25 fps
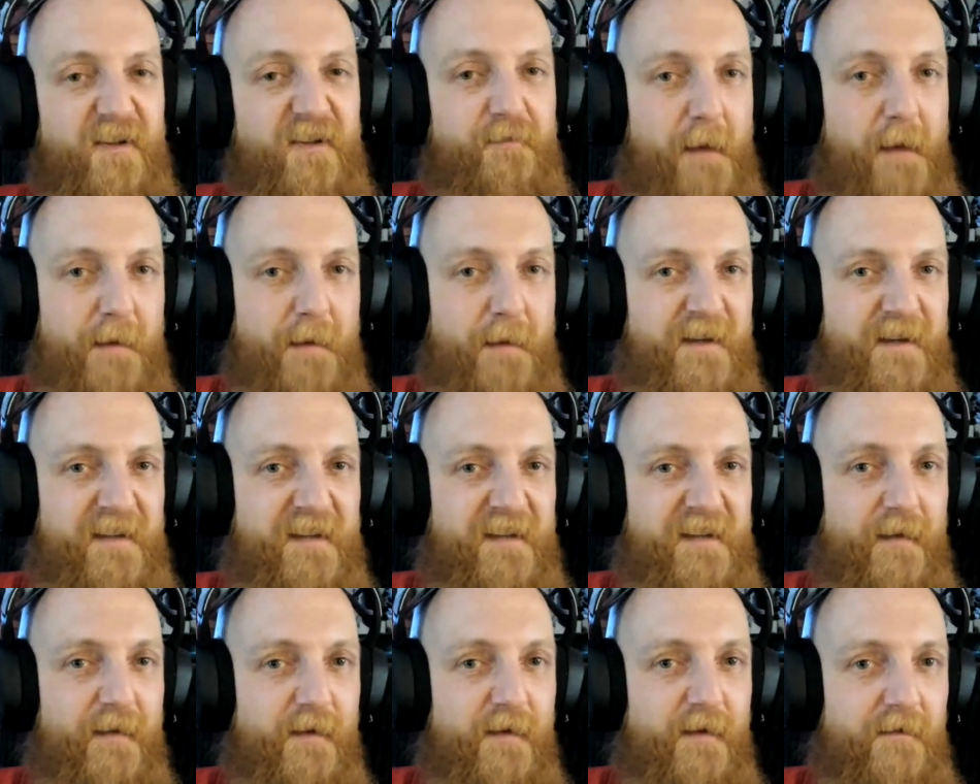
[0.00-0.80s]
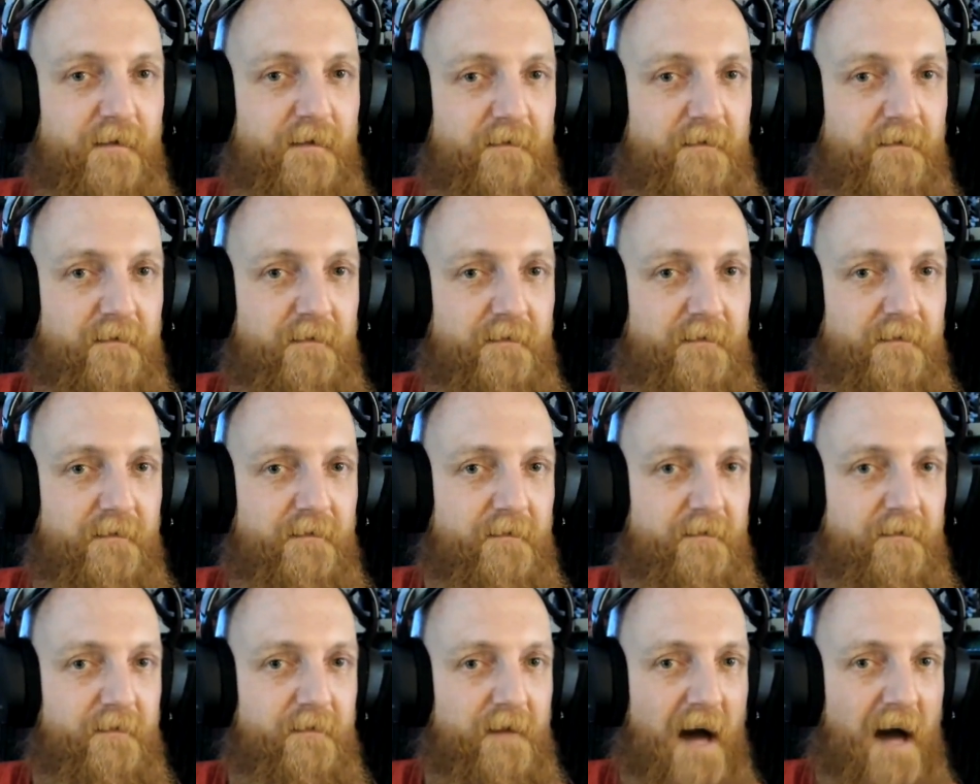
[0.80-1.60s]
maybe seven
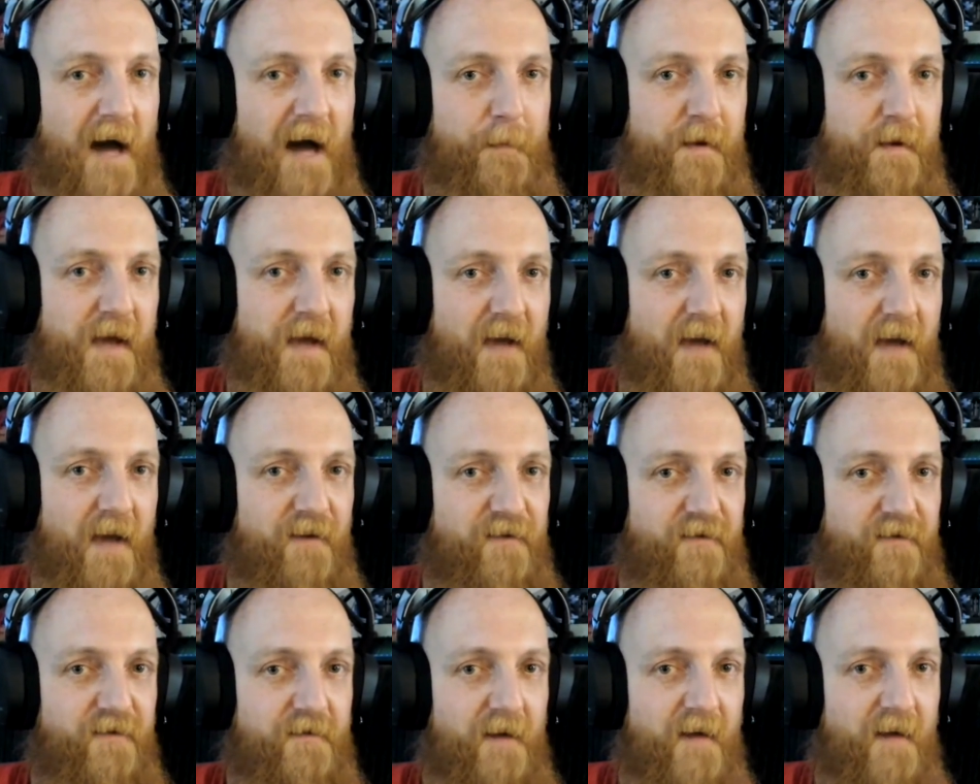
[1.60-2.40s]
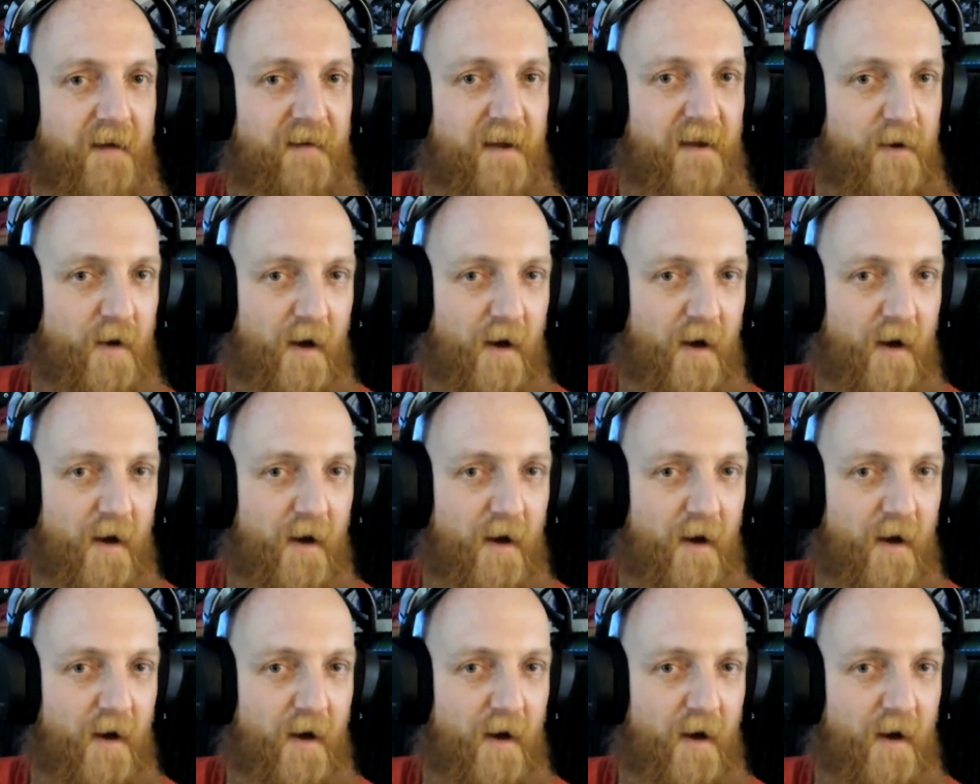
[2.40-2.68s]
IPAs, and then you